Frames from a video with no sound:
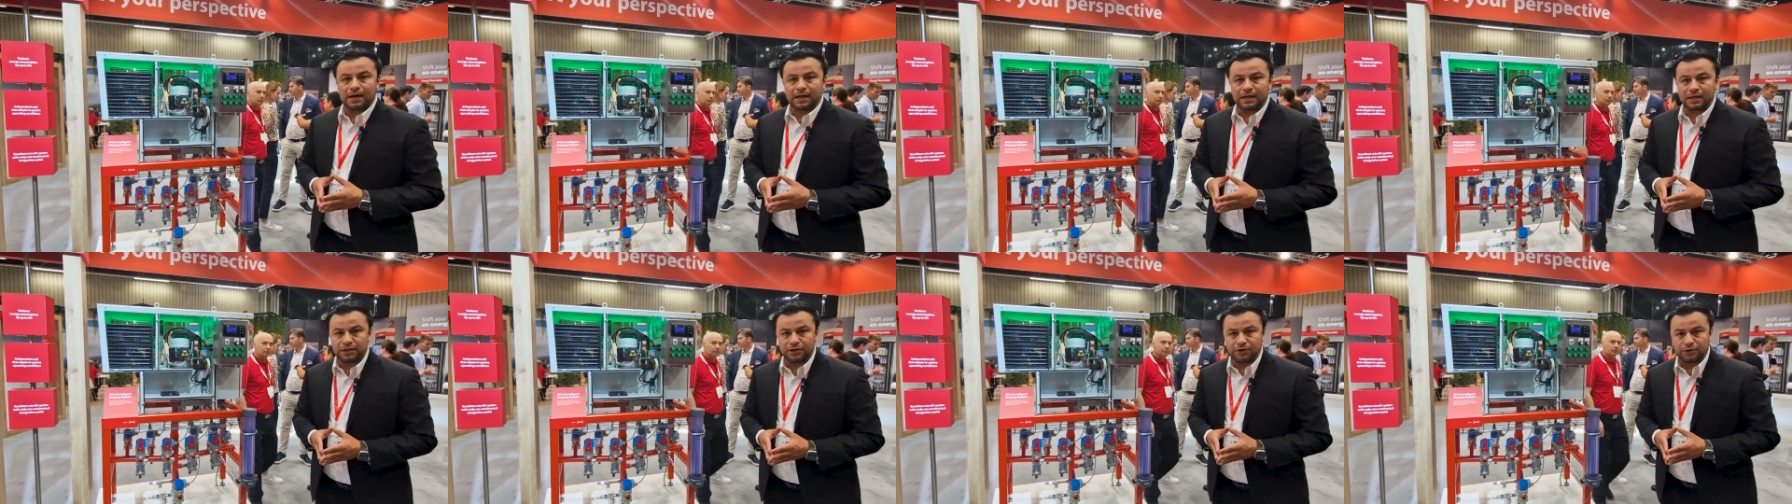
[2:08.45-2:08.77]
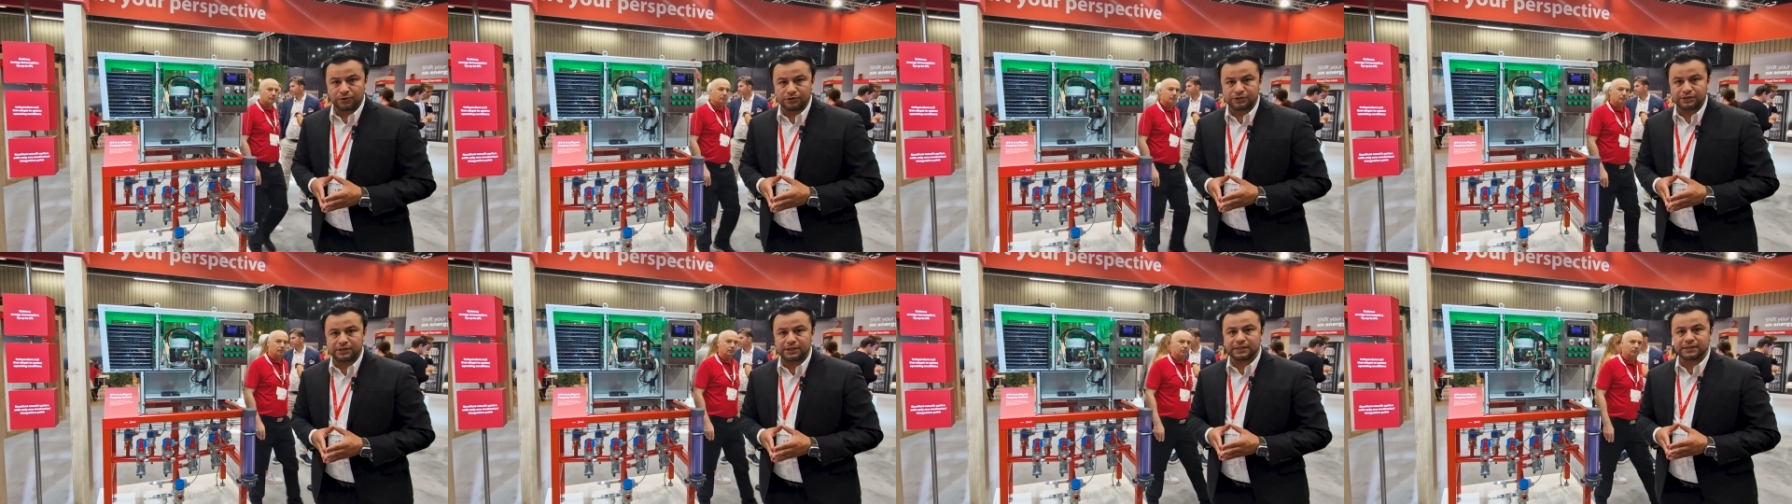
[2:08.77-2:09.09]
in
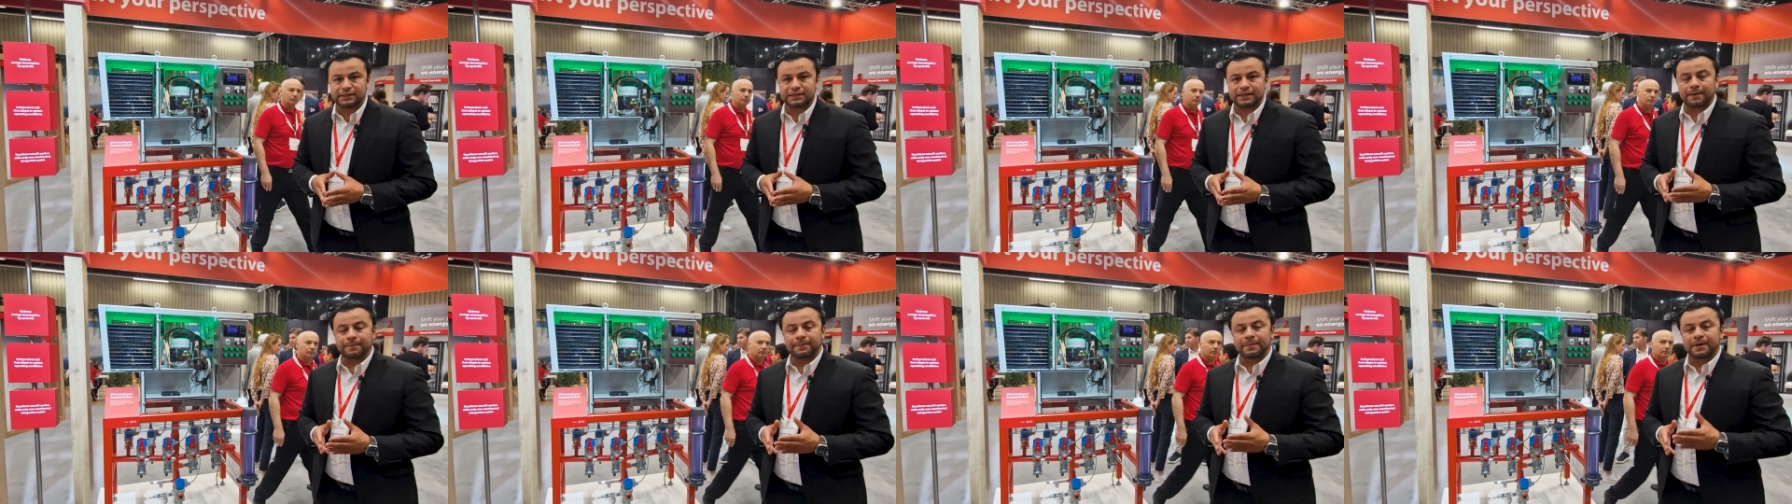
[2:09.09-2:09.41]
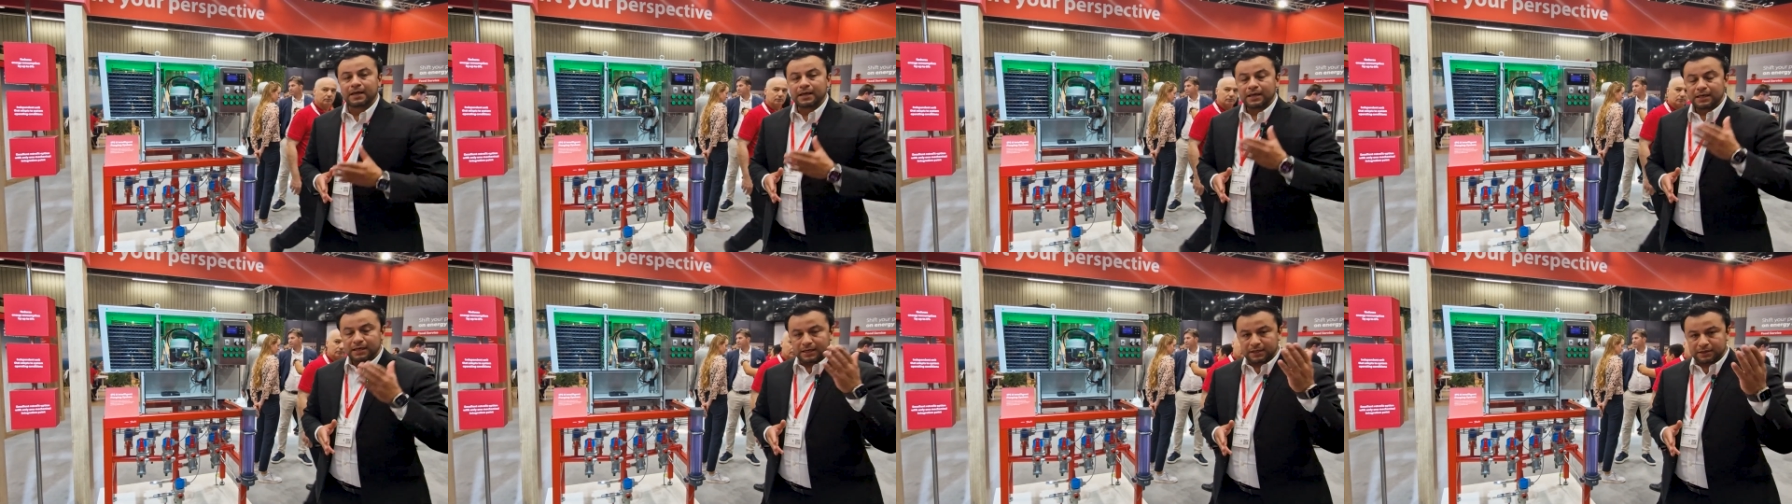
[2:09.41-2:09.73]
your
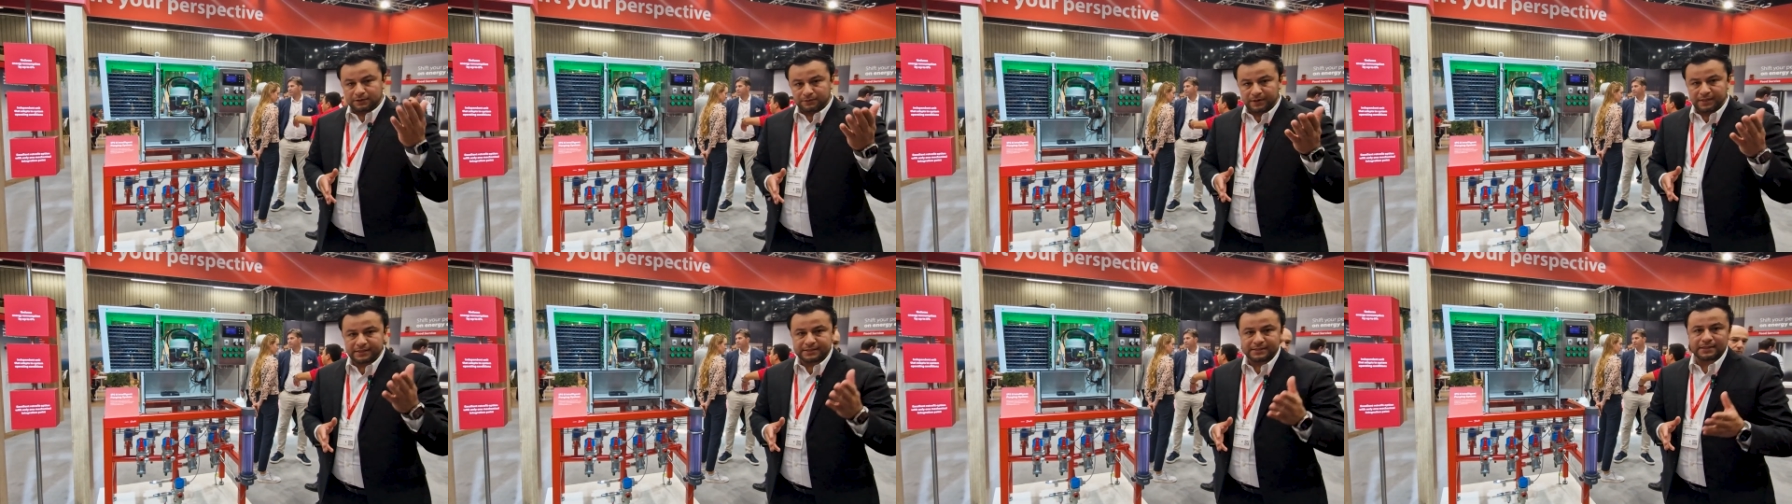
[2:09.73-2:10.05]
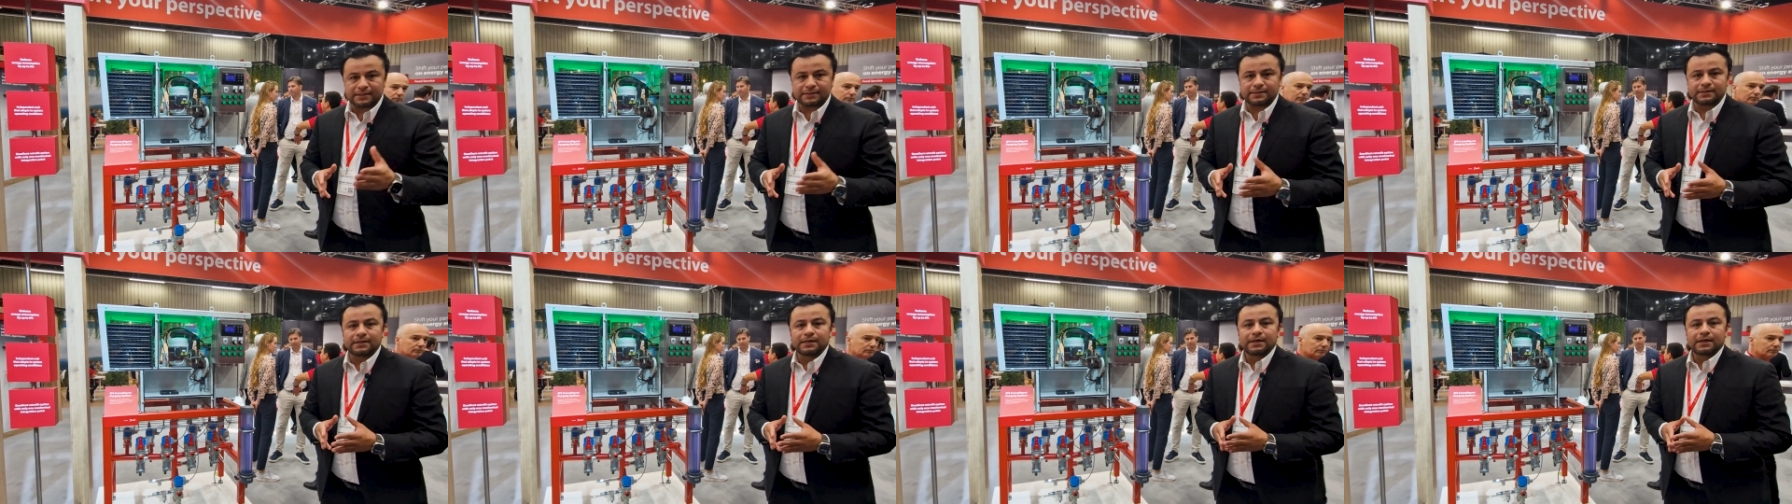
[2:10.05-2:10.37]
system
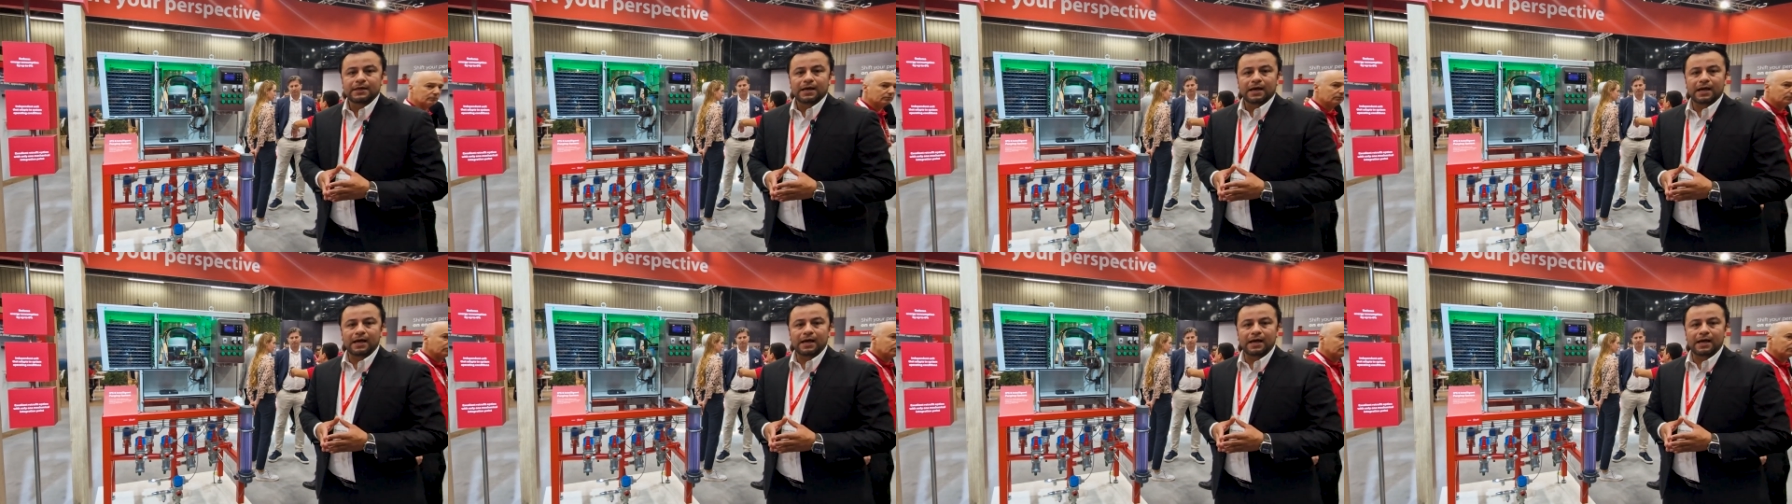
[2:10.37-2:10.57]
increases